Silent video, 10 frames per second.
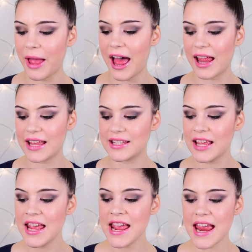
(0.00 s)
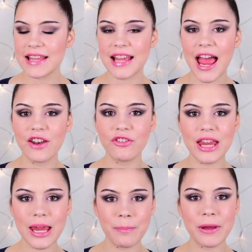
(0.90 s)
palettes is kind of
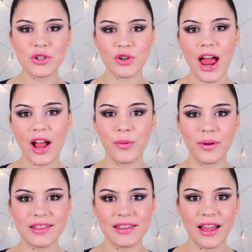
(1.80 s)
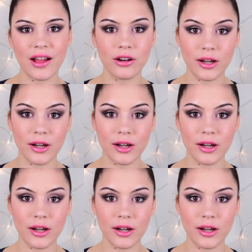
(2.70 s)
keeping track with the